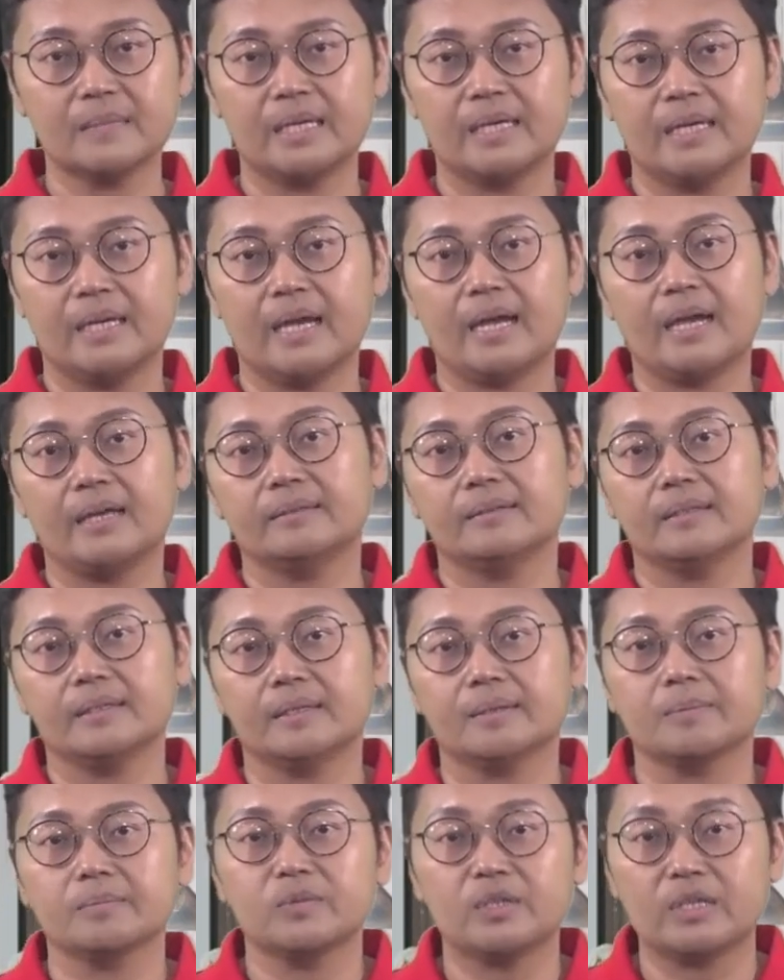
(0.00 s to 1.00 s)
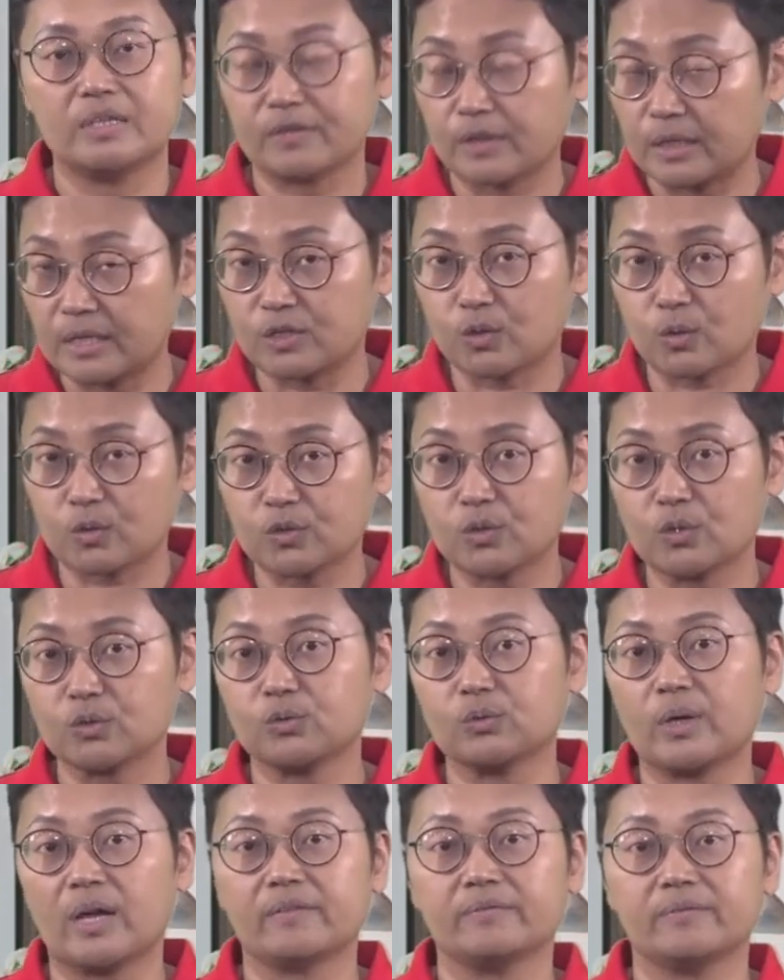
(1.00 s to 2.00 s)
And it's also
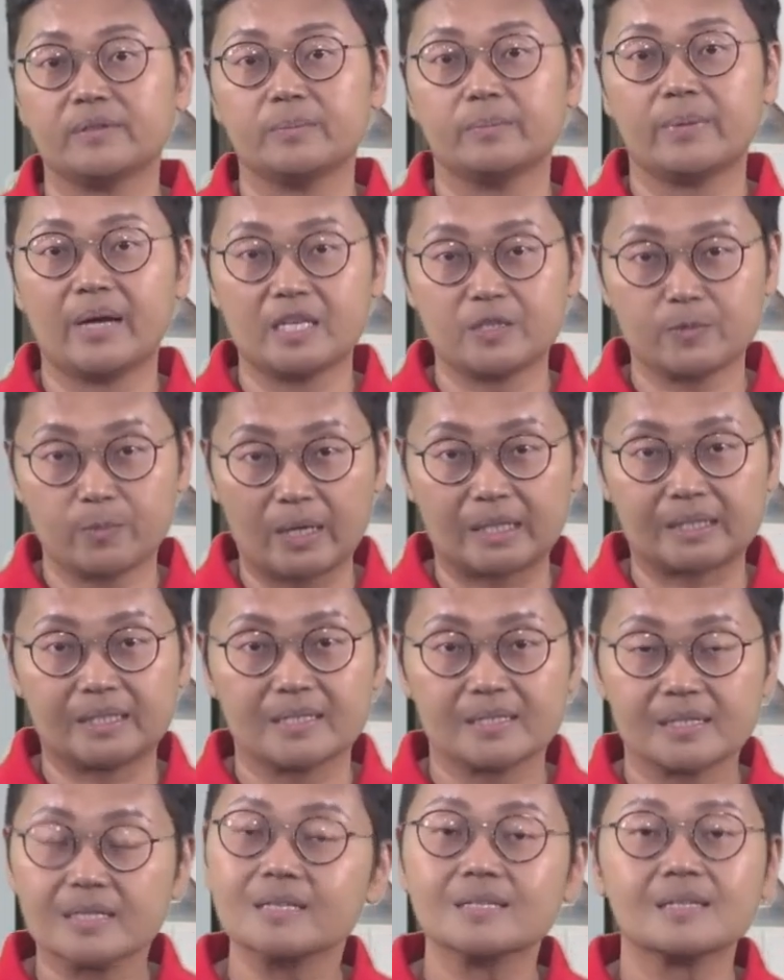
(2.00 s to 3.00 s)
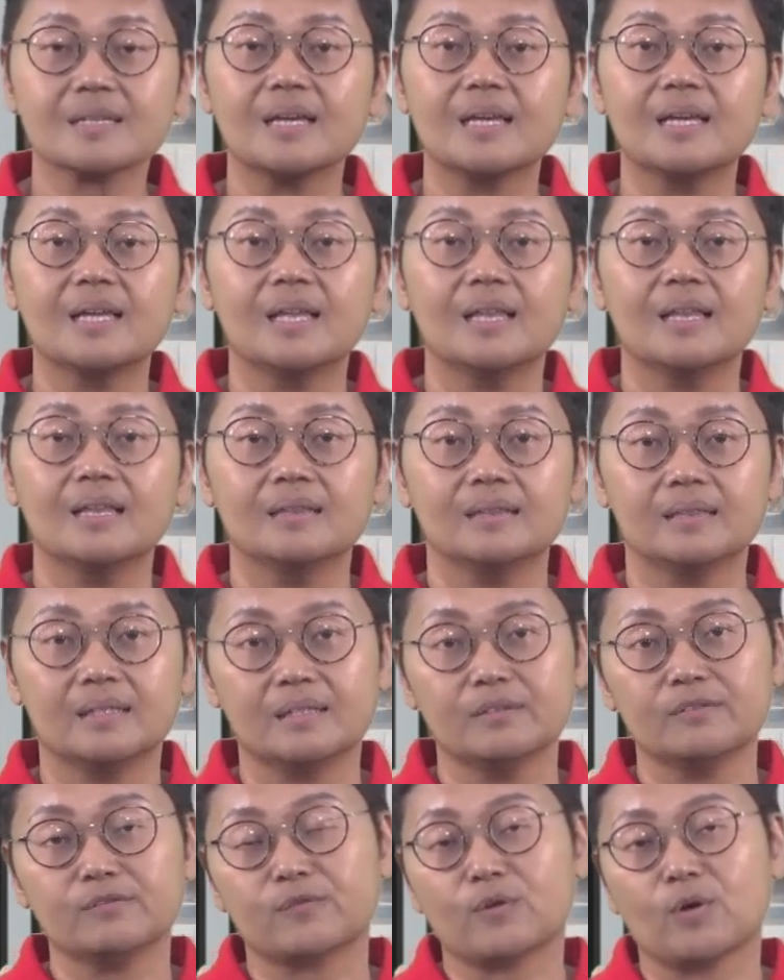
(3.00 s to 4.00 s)
to have a best practices,
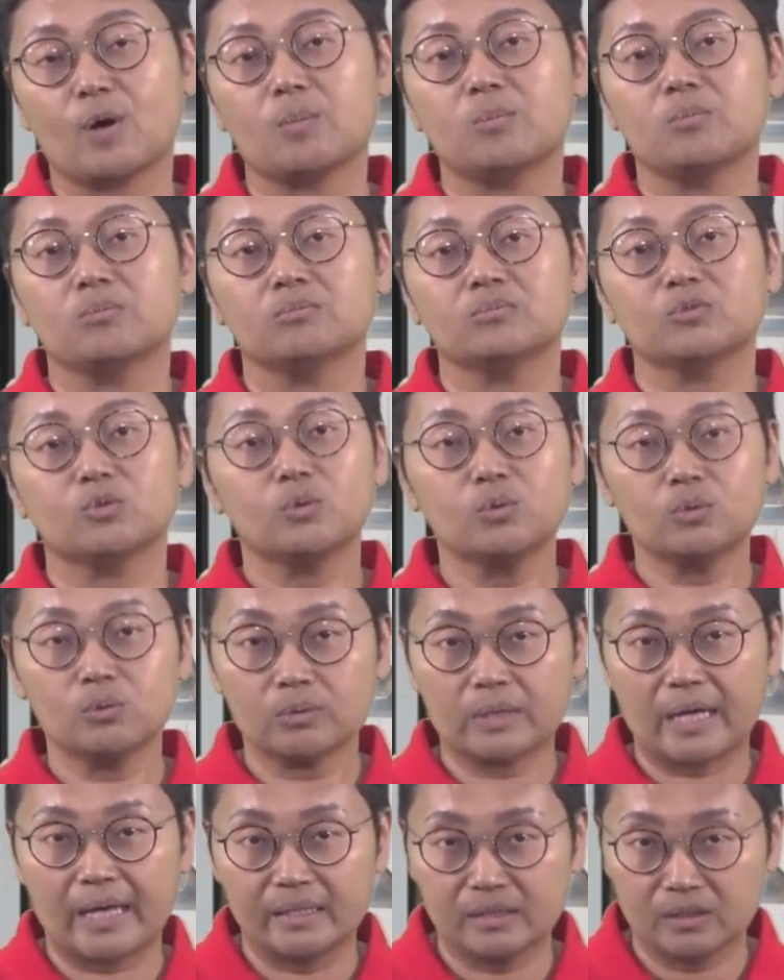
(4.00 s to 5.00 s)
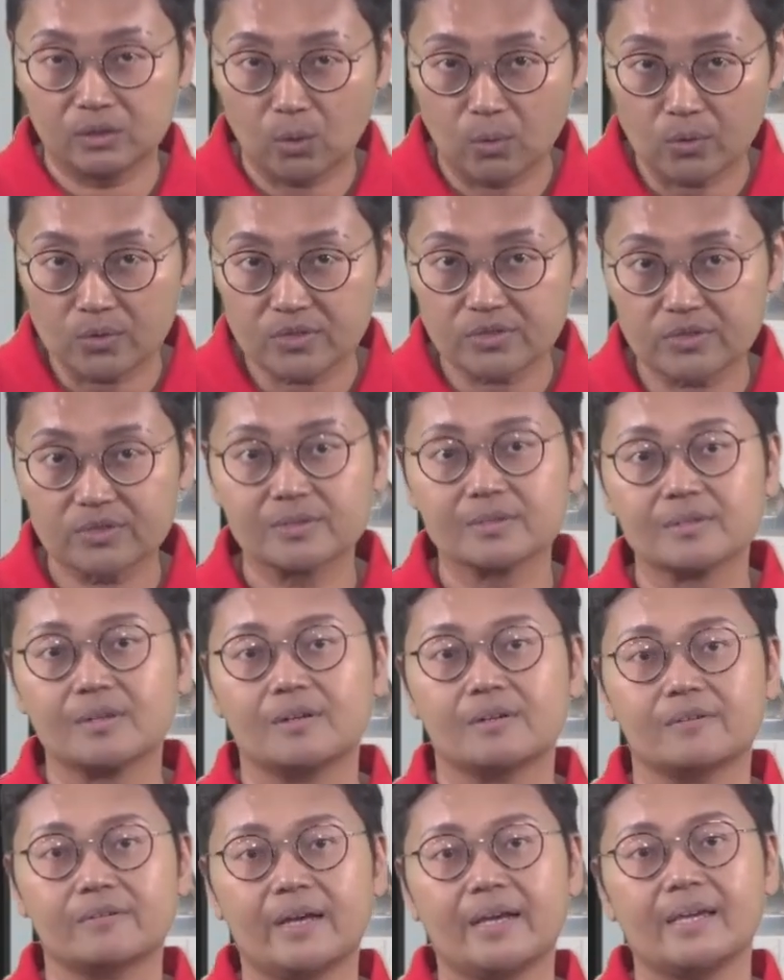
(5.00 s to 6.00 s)
learn from do and don'ts,
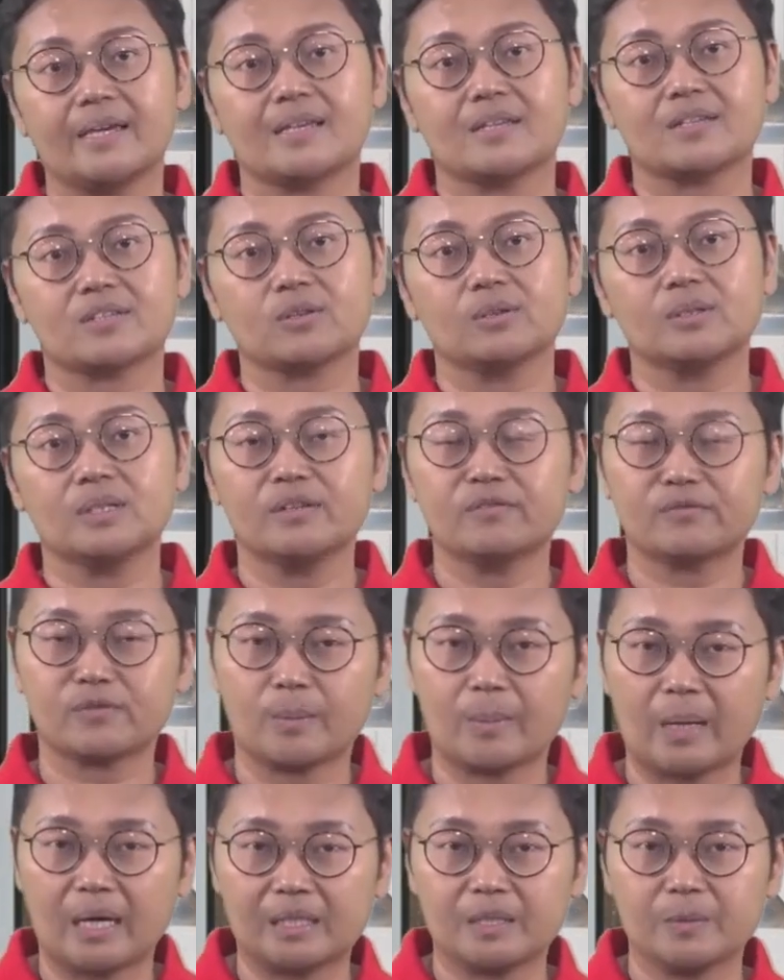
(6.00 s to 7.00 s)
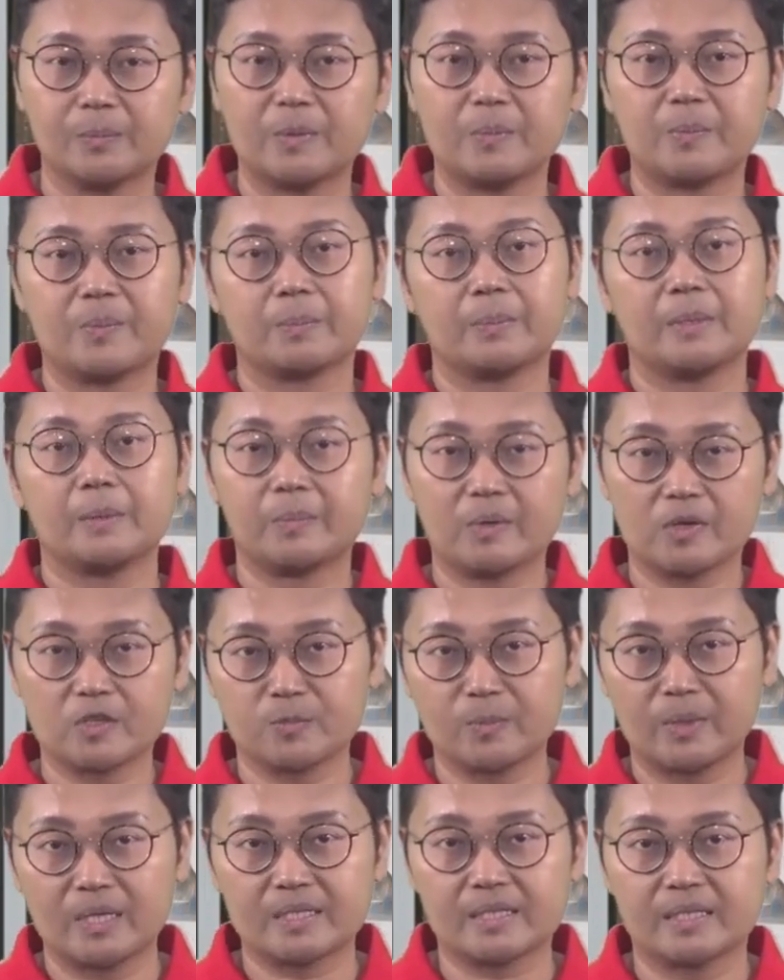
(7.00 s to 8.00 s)
all right? So learn from other people's
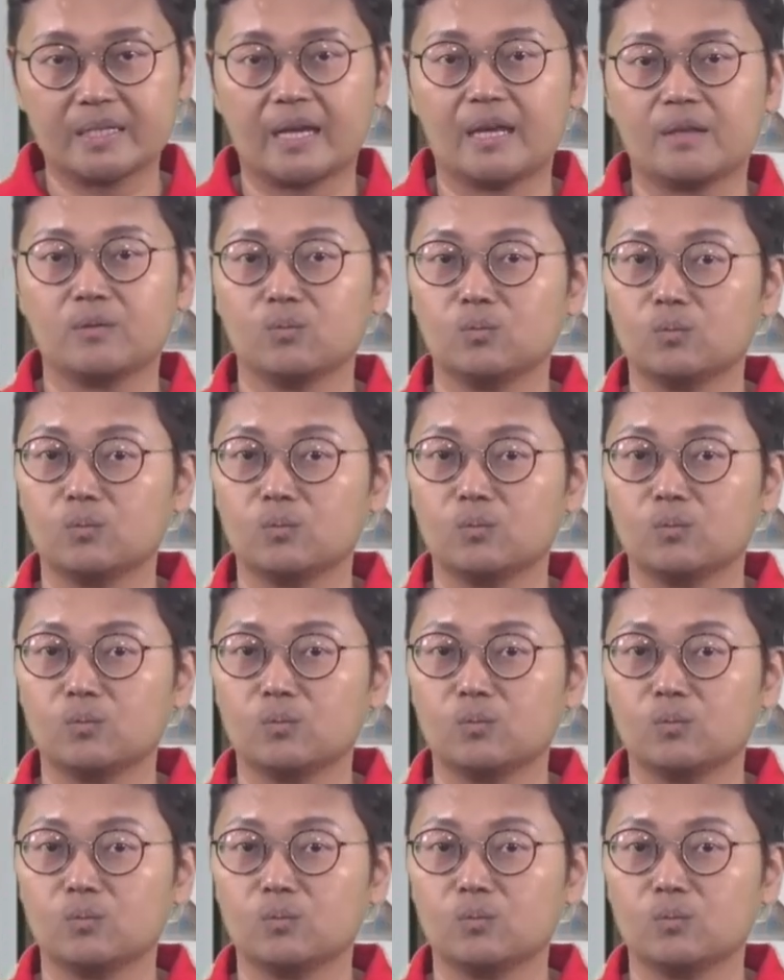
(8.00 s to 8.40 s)
mistake and